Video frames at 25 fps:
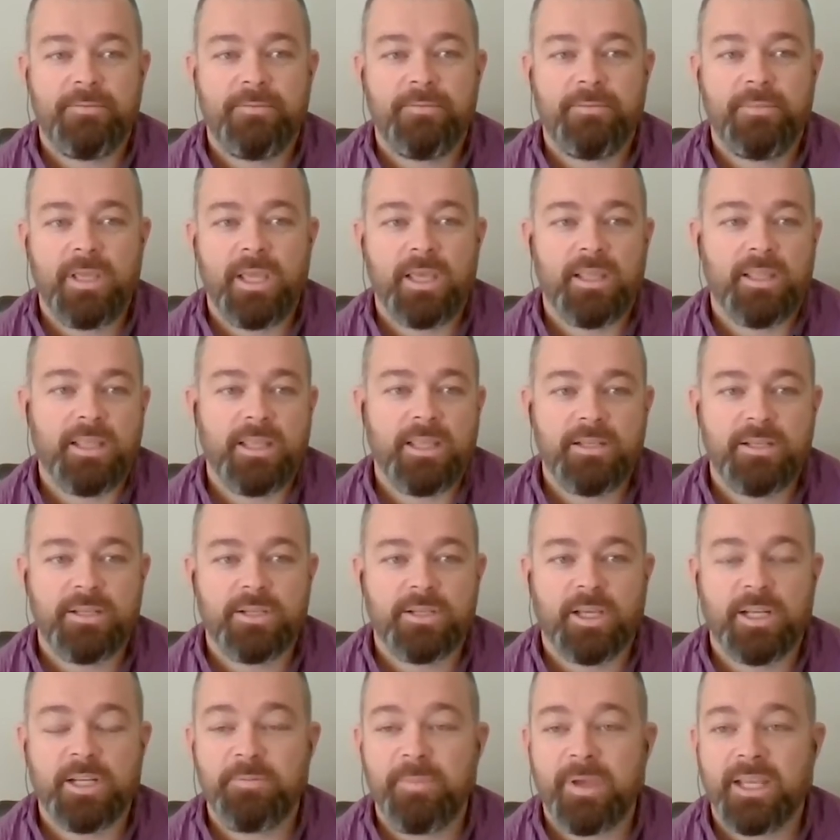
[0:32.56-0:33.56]
then
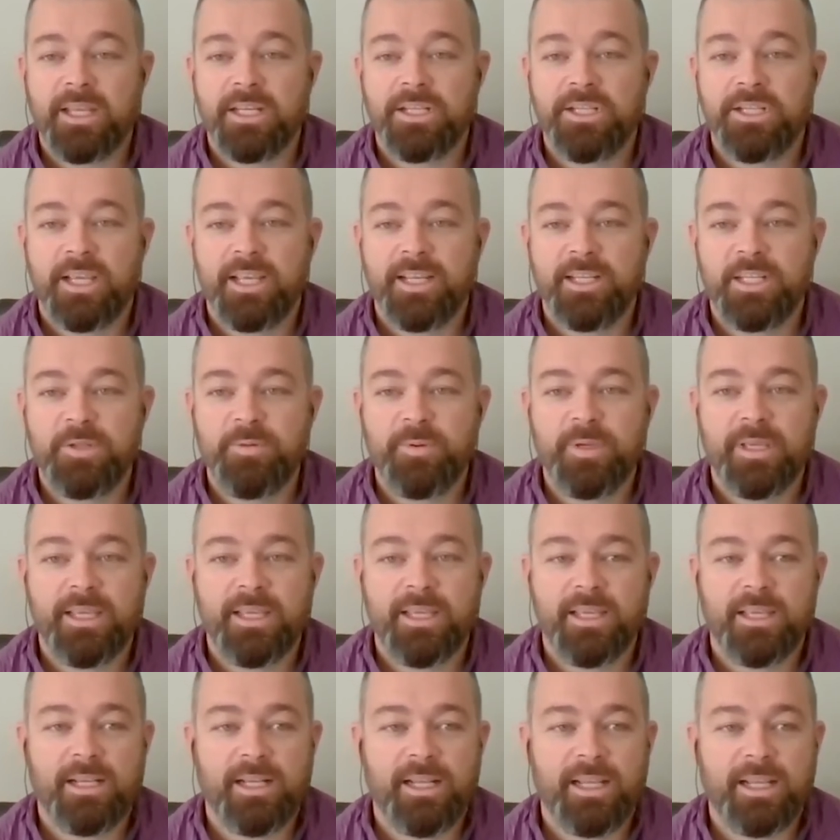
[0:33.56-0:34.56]
decided to make a change to
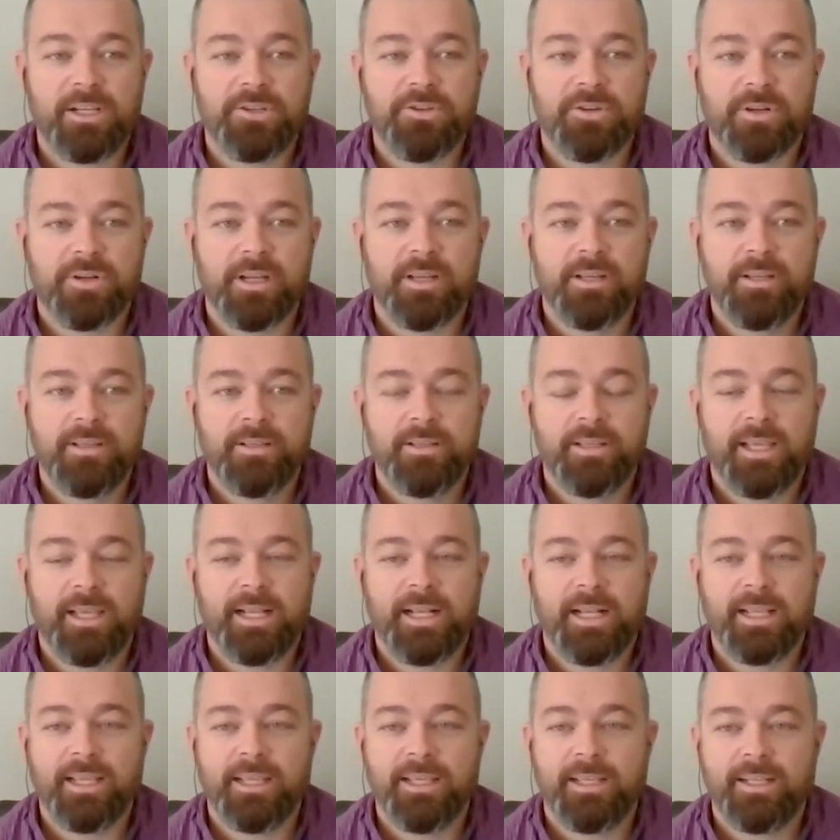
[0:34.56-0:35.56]
be a lecturer at
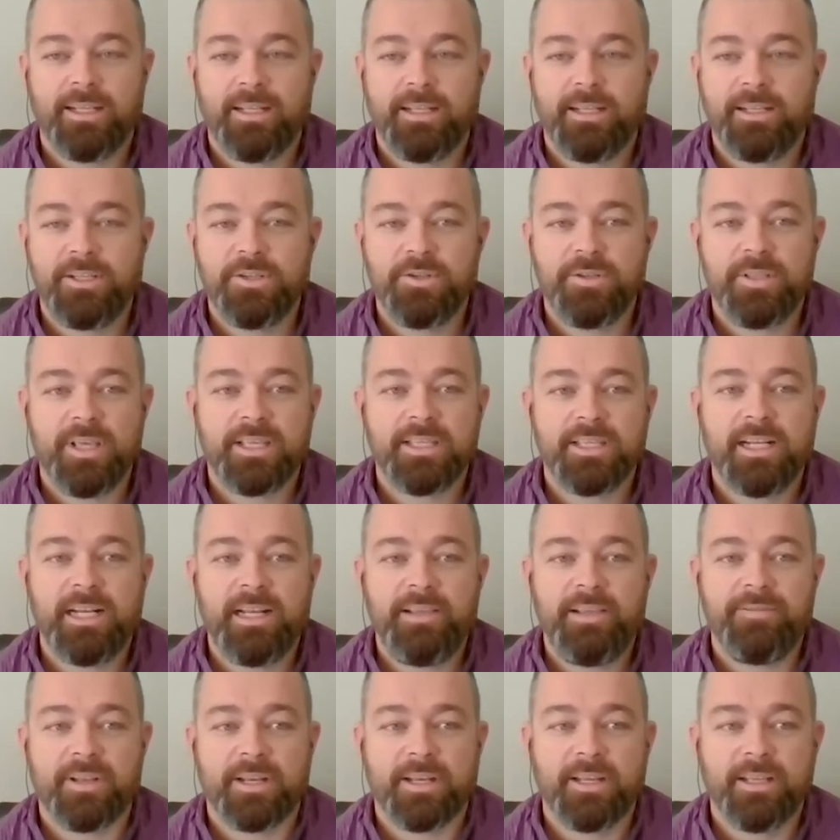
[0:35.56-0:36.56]
Lincoln in
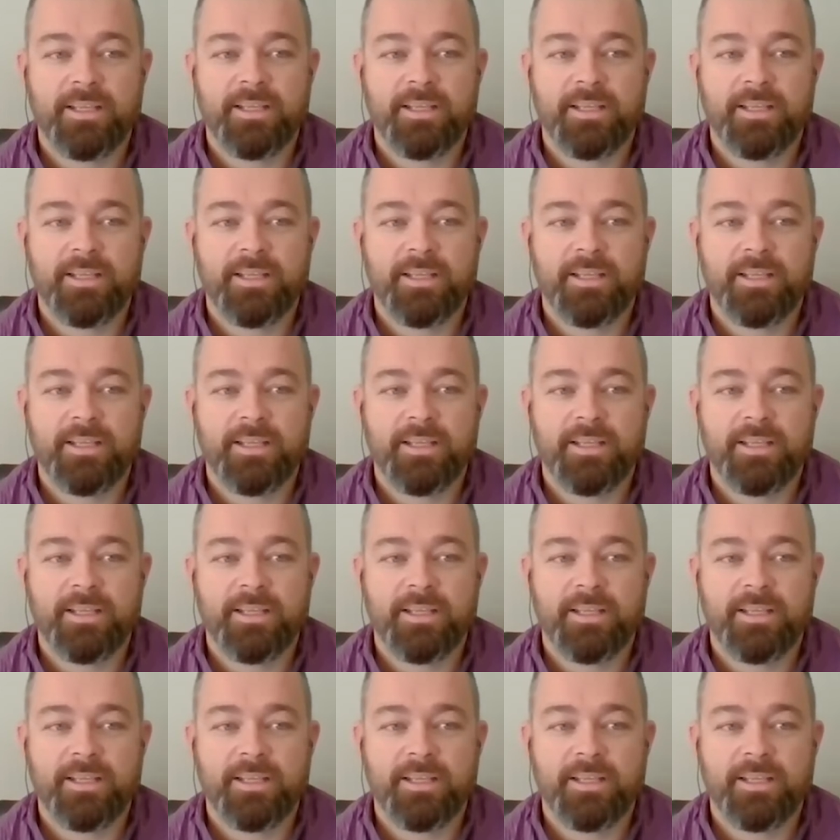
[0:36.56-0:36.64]
2011.